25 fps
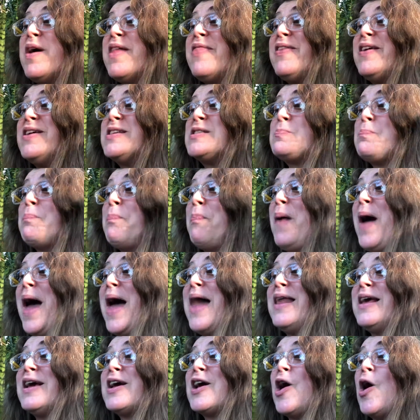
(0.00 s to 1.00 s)
his
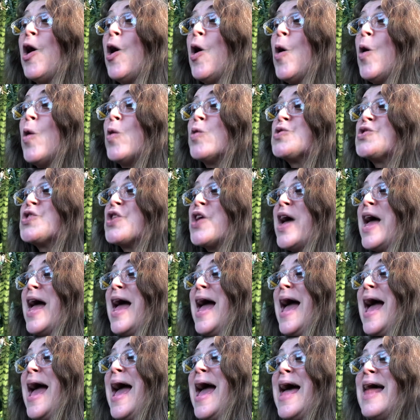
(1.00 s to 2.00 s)
petticoat
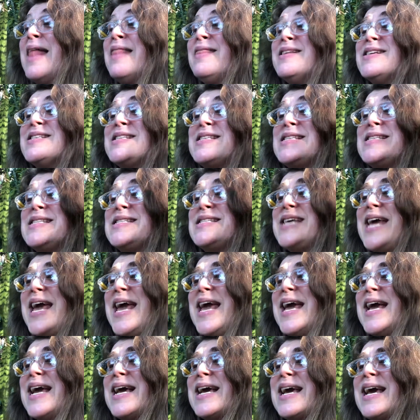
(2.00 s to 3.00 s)
and the
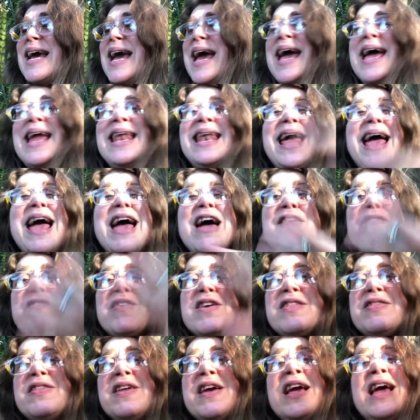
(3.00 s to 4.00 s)
stick and
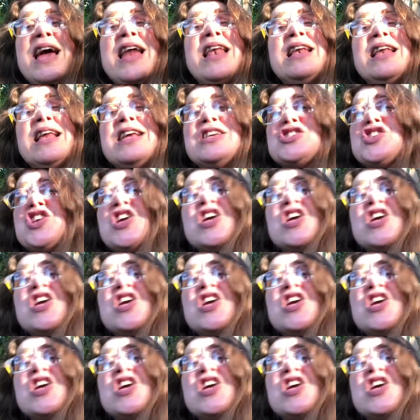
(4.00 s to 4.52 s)
everything, and she